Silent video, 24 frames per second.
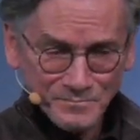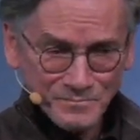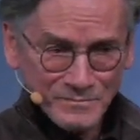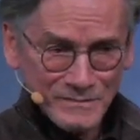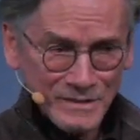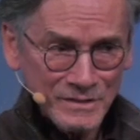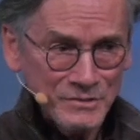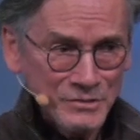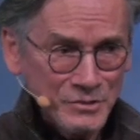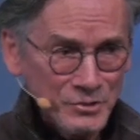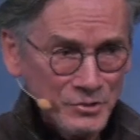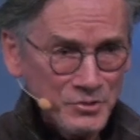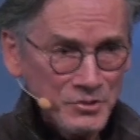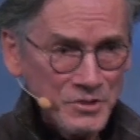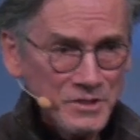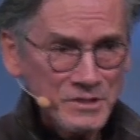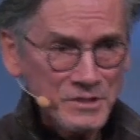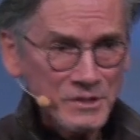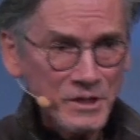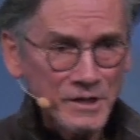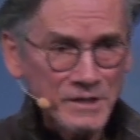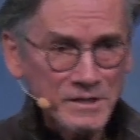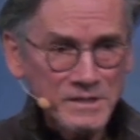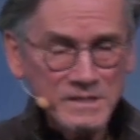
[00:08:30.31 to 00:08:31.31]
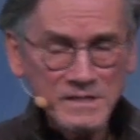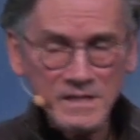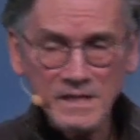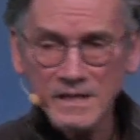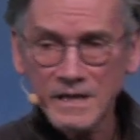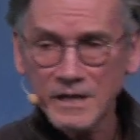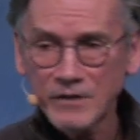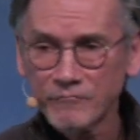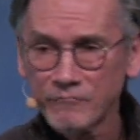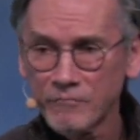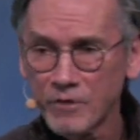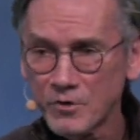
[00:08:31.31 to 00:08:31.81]
until she started
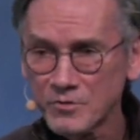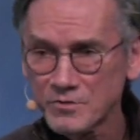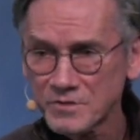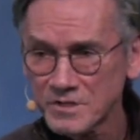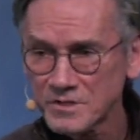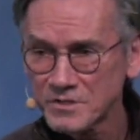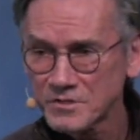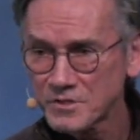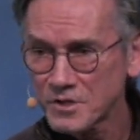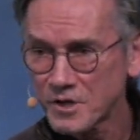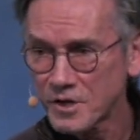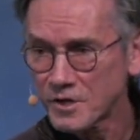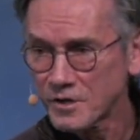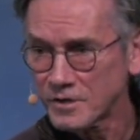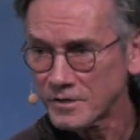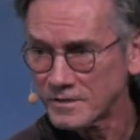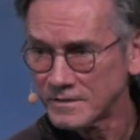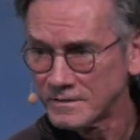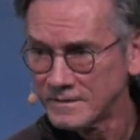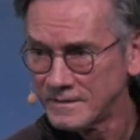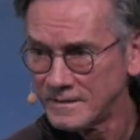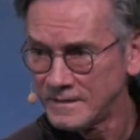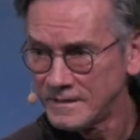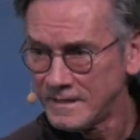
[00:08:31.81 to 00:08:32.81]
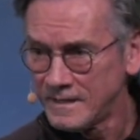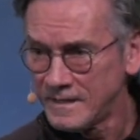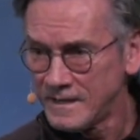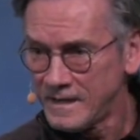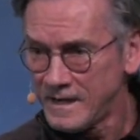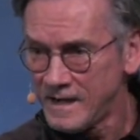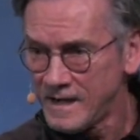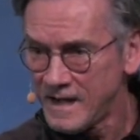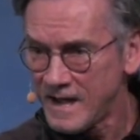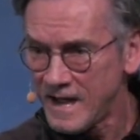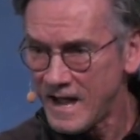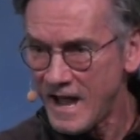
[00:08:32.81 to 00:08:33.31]
singing Rose's Turn.
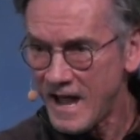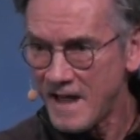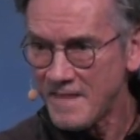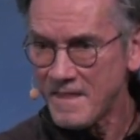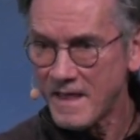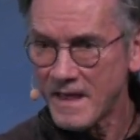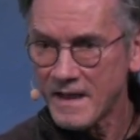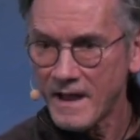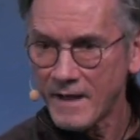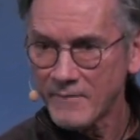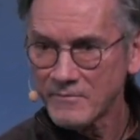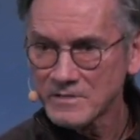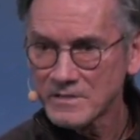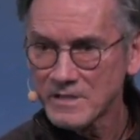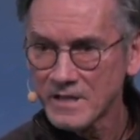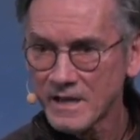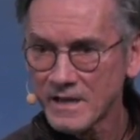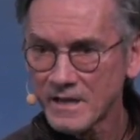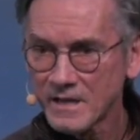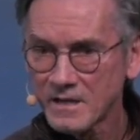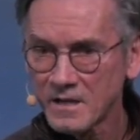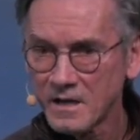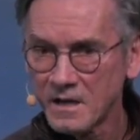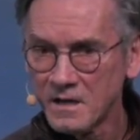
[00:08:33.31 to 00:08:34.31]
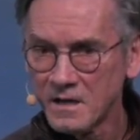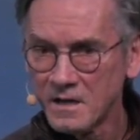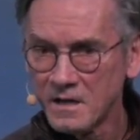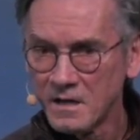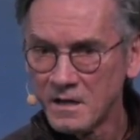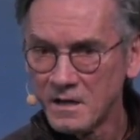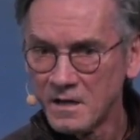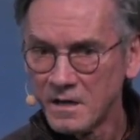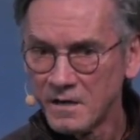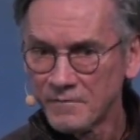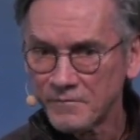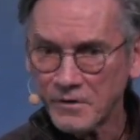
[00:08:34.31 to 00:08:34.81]
And then I was like,
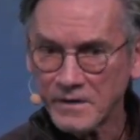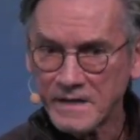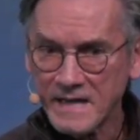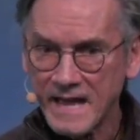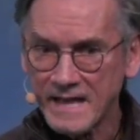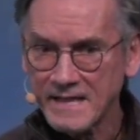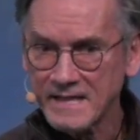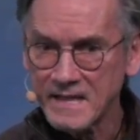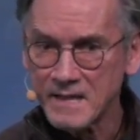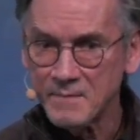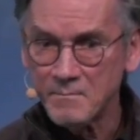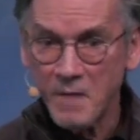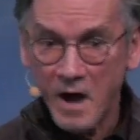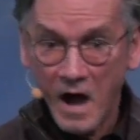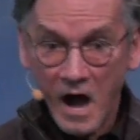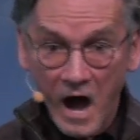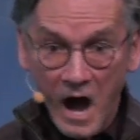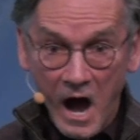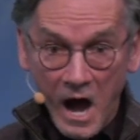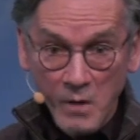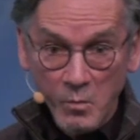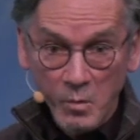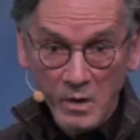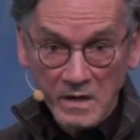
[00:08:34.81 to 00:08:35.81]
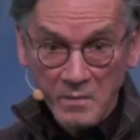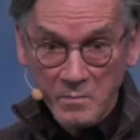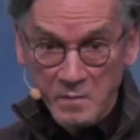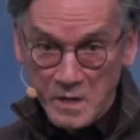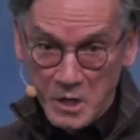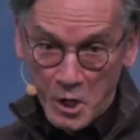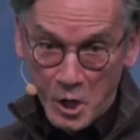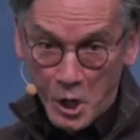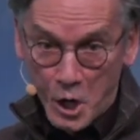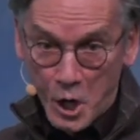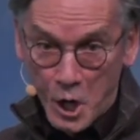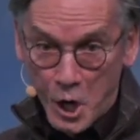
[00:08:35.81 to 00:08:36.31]
forget him, I want to be
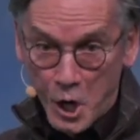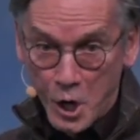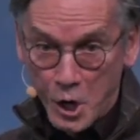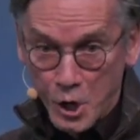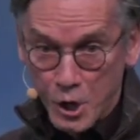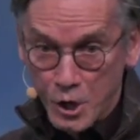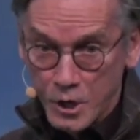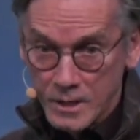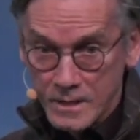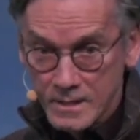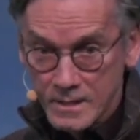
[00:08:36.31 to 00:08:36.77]
her.